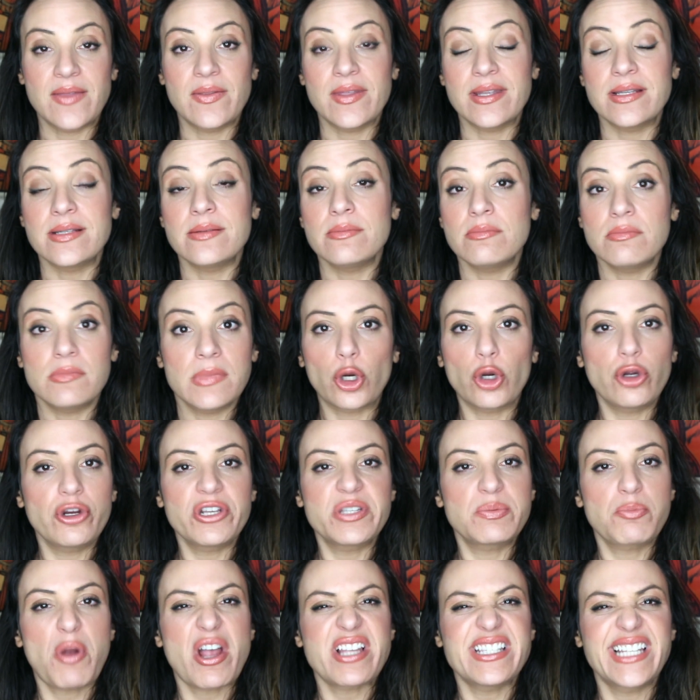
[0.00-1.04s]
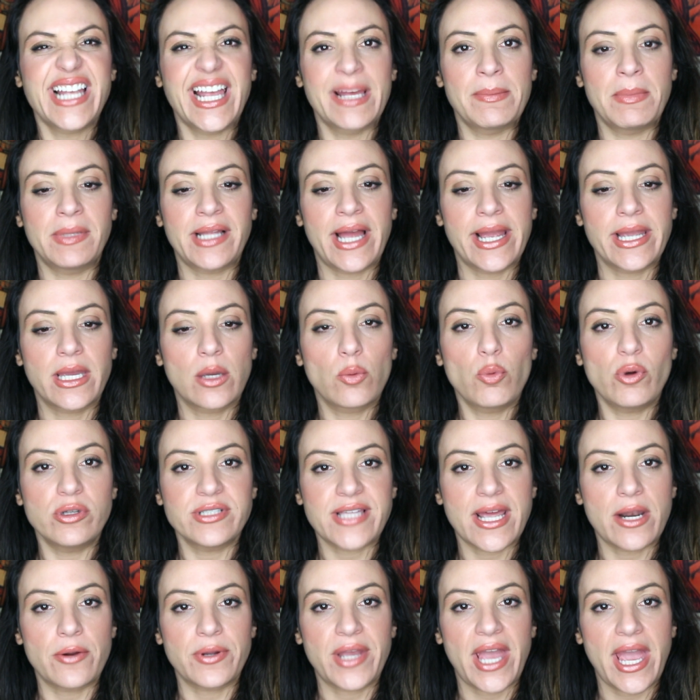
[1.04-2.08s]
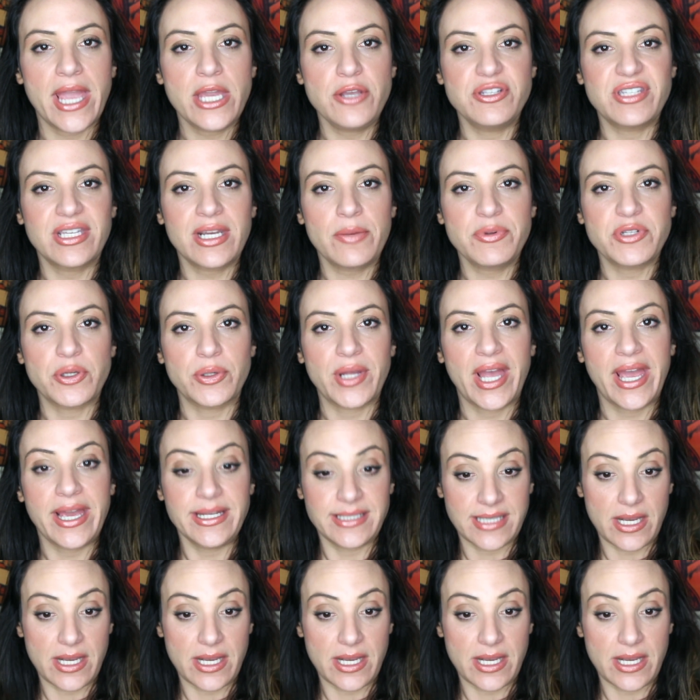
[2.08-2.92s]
And then her just pressing him like, well, is that okay? You said it was okay.